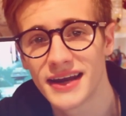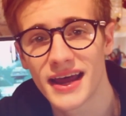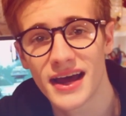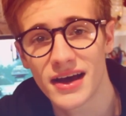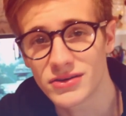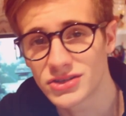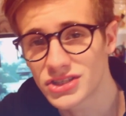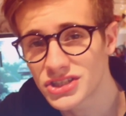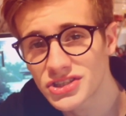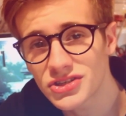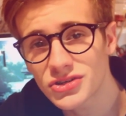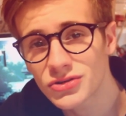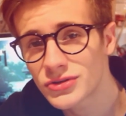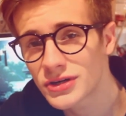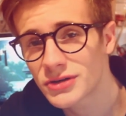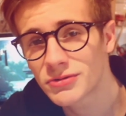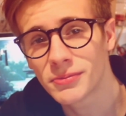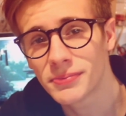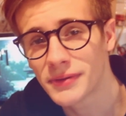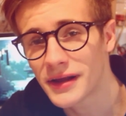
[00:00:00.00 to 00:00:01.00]
Now, just a
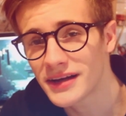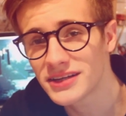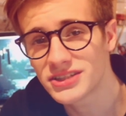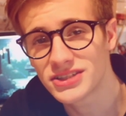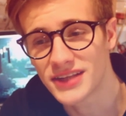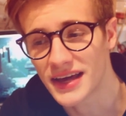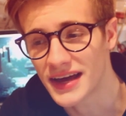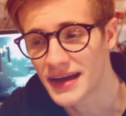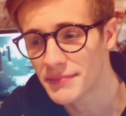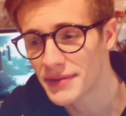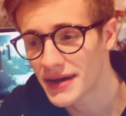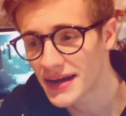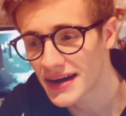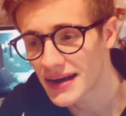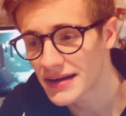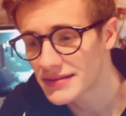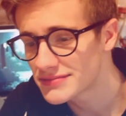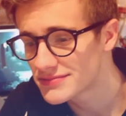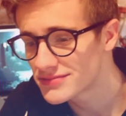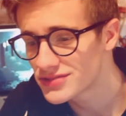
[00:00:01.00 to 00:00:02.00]
quick reply to that,
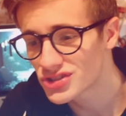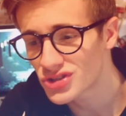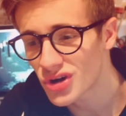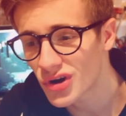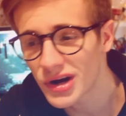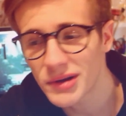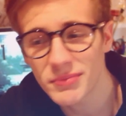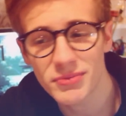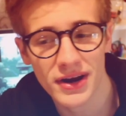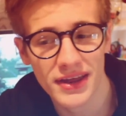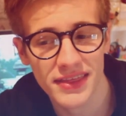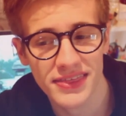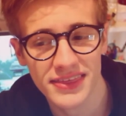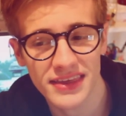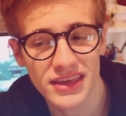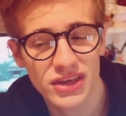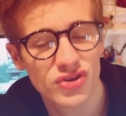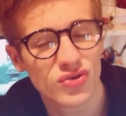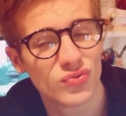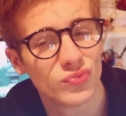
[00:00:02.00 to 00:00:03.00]
man. I'm sorry, but I
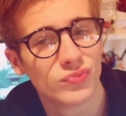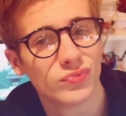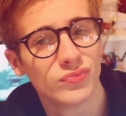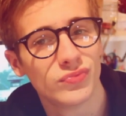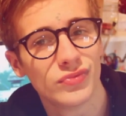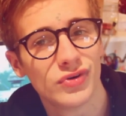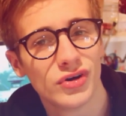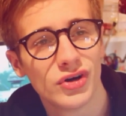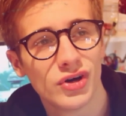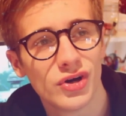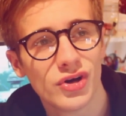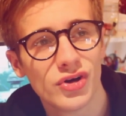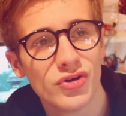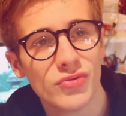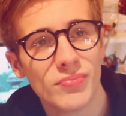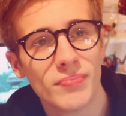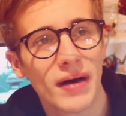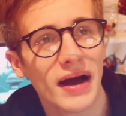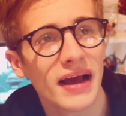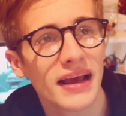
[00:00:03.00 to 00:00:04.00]
think
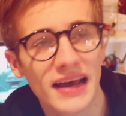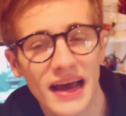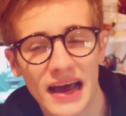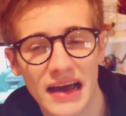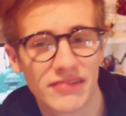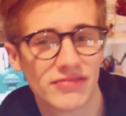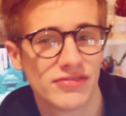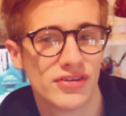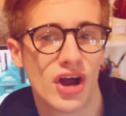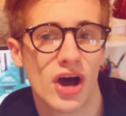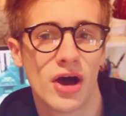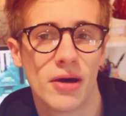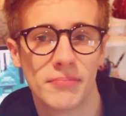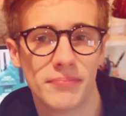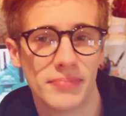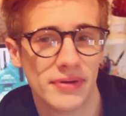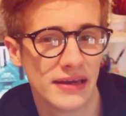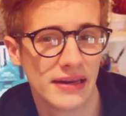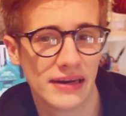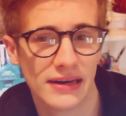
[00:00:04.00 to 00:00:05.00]
you might have
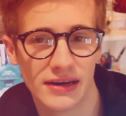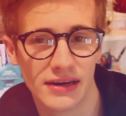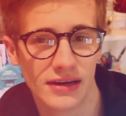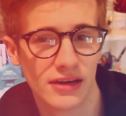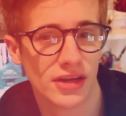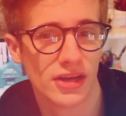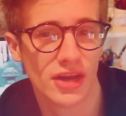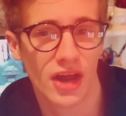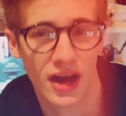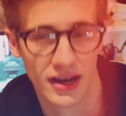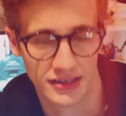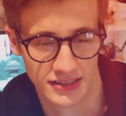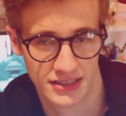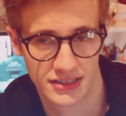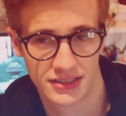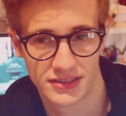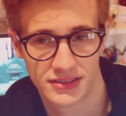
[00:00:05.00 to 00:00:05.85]
not been not.